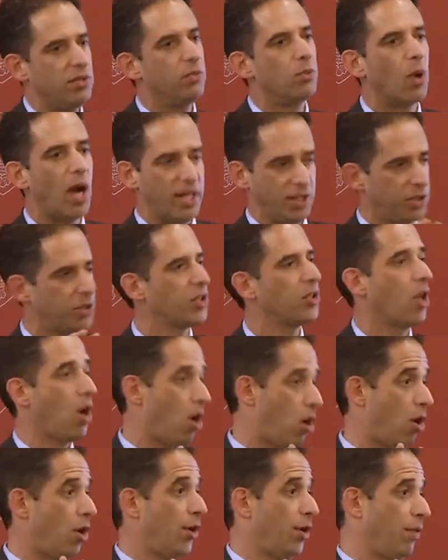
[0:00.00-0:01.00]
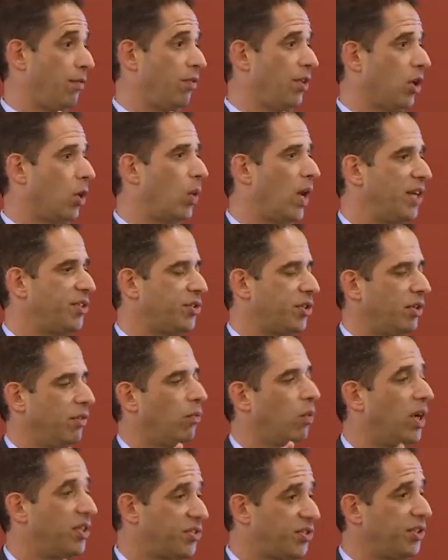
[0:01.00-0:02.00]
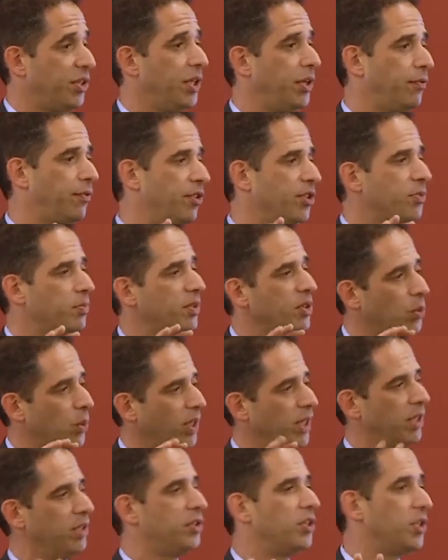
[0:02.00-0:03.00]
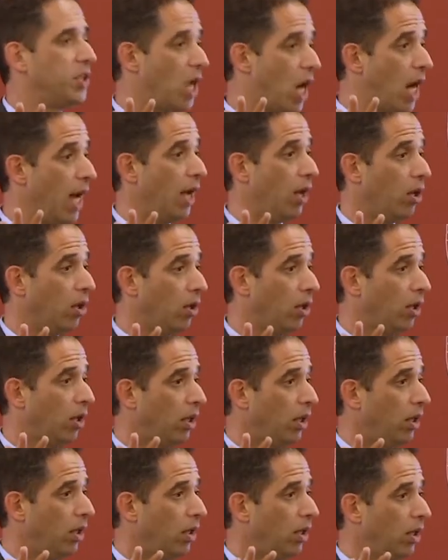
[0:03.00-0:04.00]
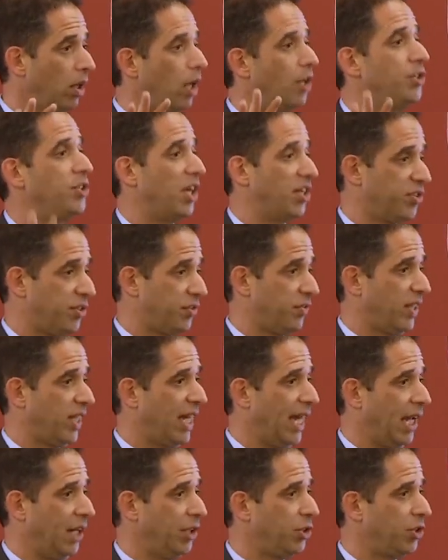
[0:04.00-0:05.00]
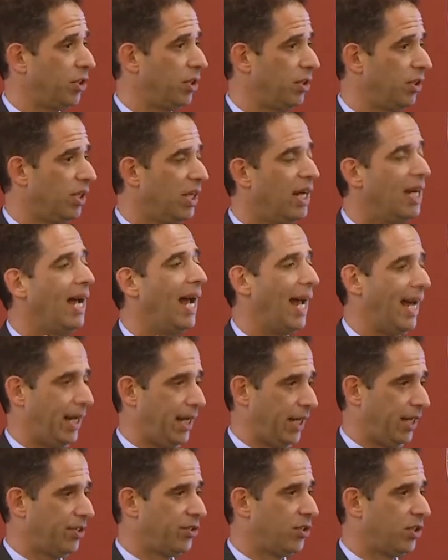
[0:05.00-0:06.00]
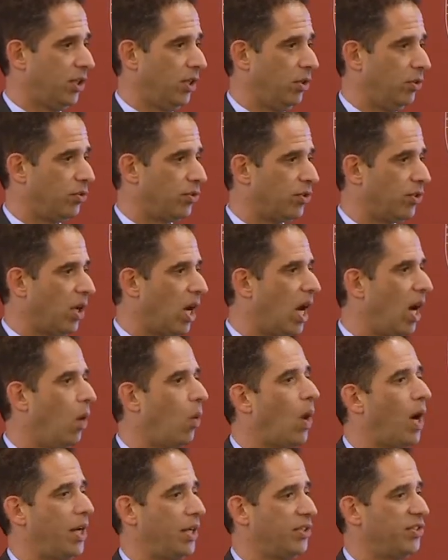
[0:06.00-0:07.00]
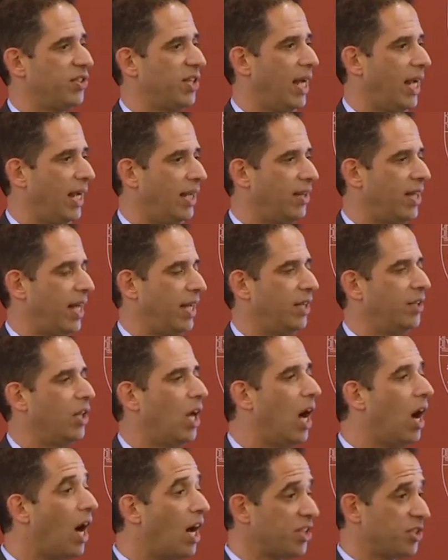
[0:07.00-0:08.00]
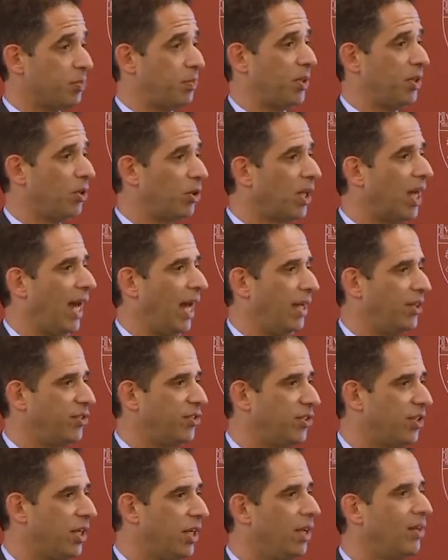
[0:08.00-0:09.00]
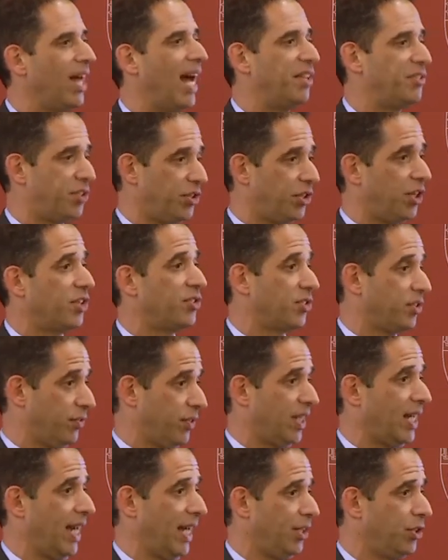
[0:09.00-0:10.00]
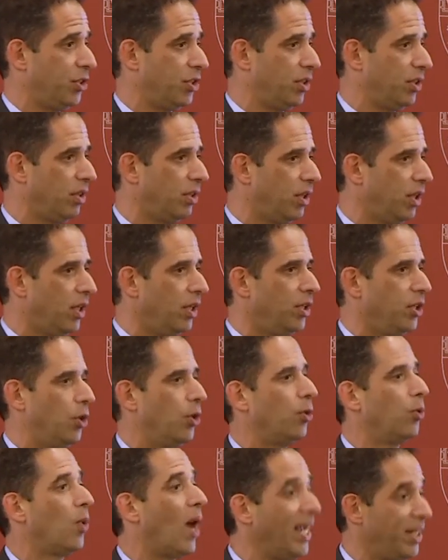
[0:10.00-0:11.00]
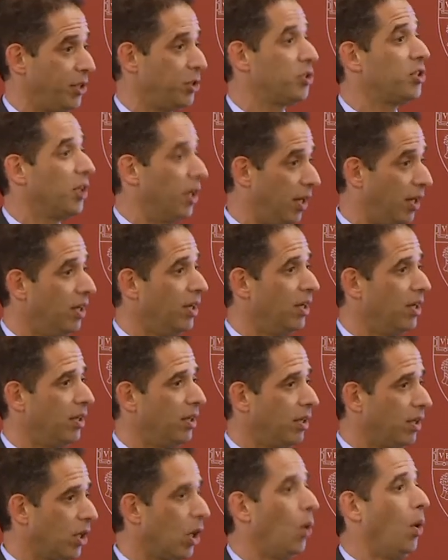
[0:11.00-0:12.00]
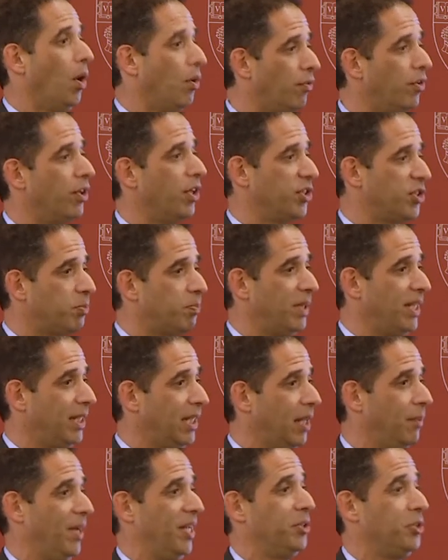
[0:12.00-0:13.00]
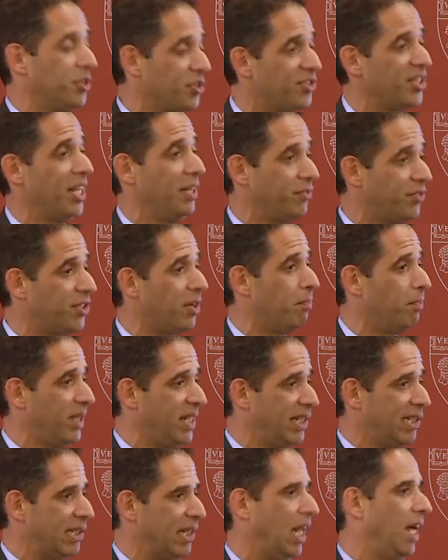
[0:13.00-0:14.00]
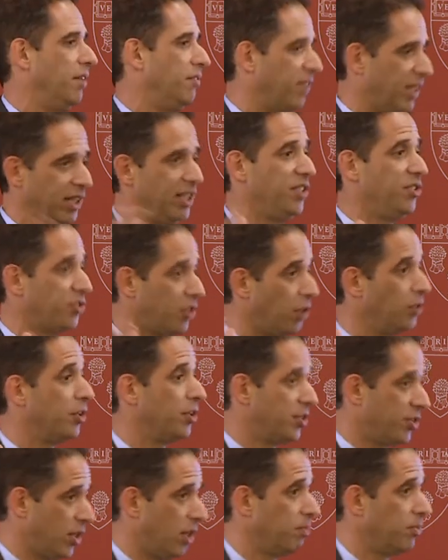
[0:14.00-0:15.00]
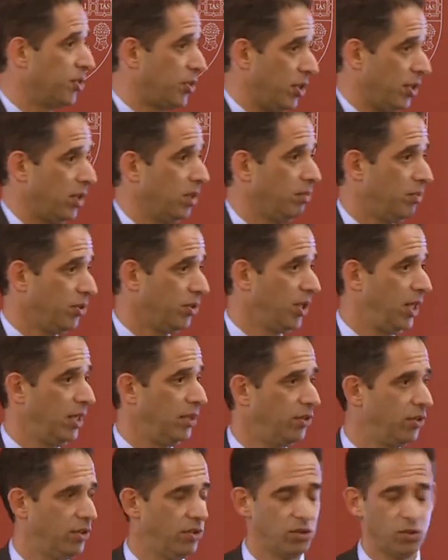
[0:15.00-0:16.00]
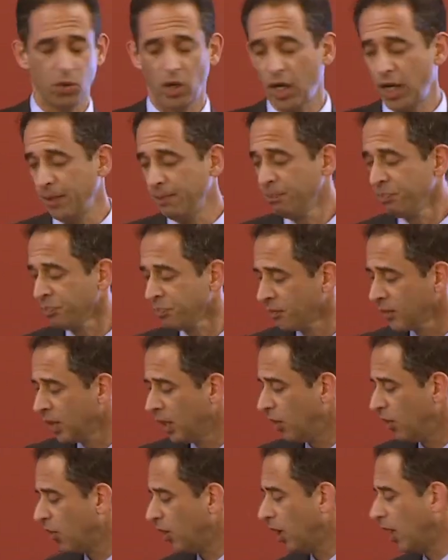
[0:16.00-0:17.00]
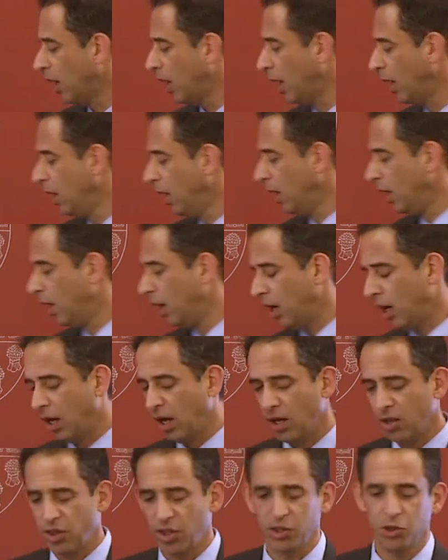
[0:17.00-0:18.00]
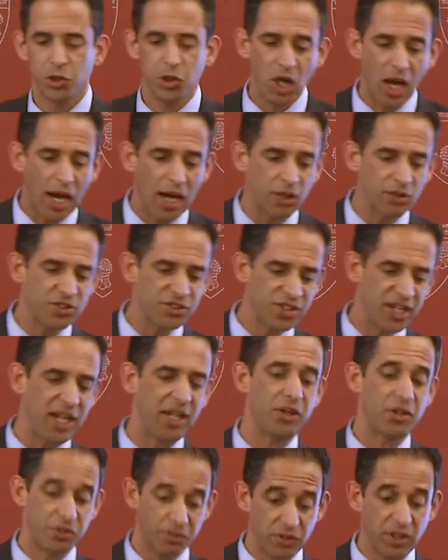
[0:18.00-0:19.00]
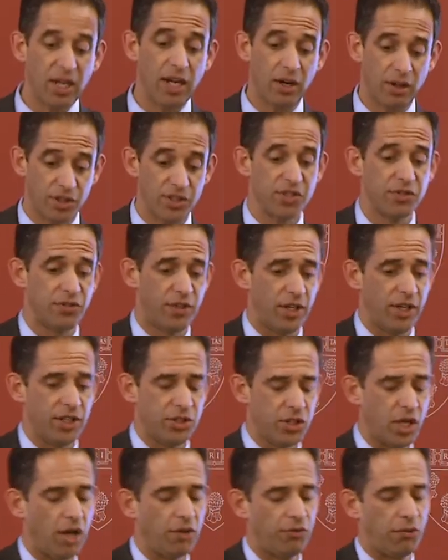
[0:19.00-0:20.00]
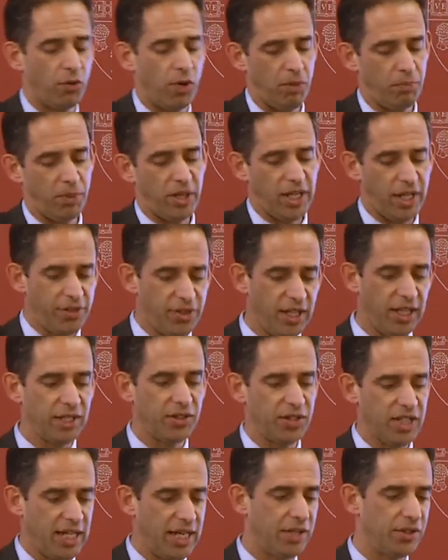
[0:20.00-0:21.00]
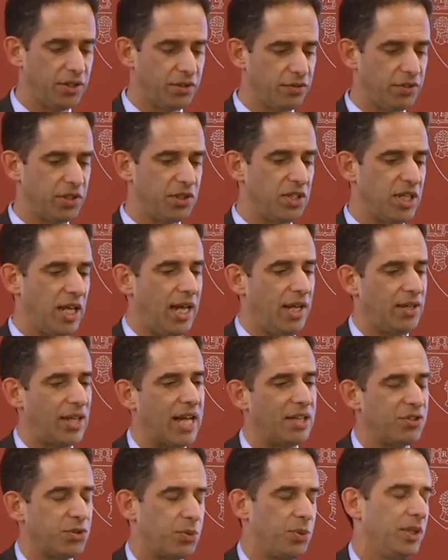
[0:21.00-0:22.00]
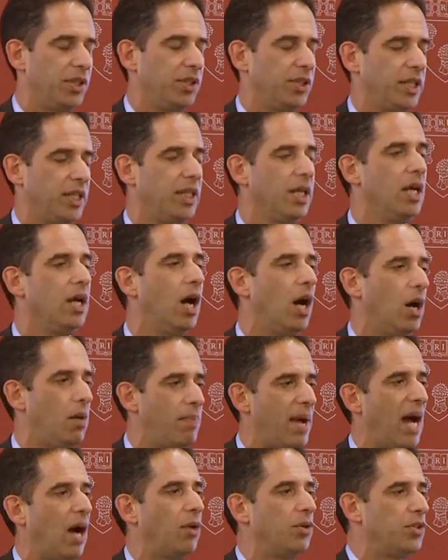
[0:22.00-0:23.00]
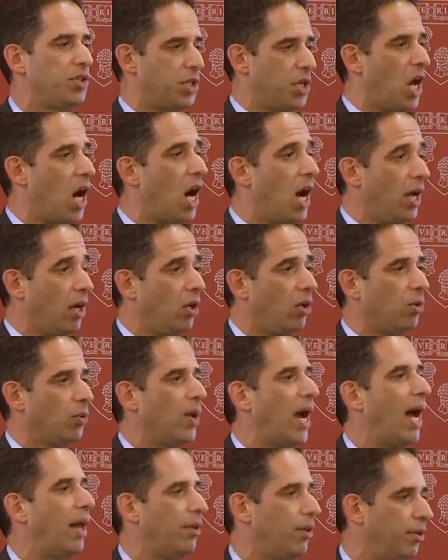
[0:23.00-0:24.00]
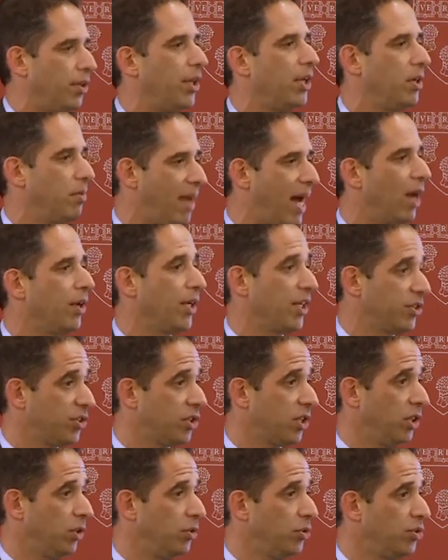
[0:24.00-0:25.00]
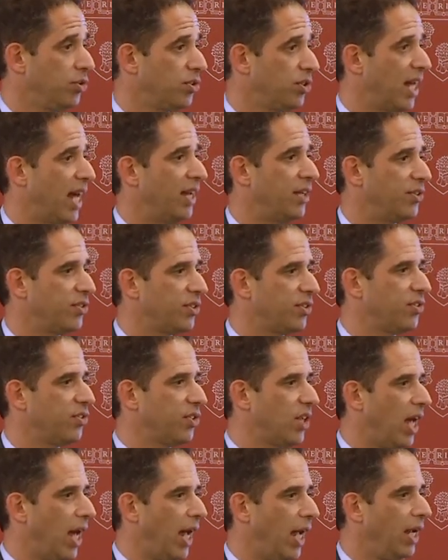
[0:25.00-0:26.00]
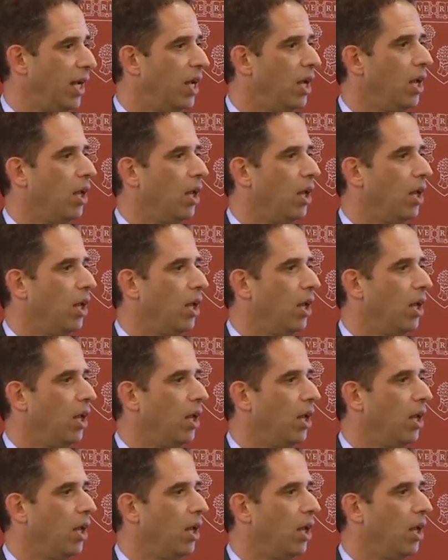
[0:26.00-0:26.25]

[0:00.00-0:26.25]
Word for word: right to the heart of the question of what's the difference between a denial a justification and an excuse. I want to say that in the hospital case, that's a justification. You're right to go over the speed limit to save somebody's life, at least under some circumstances, right? The uh, the child standard of care is a very tough one, but I think at the end of the day, that's really about denial rather than about excuse. That is to say,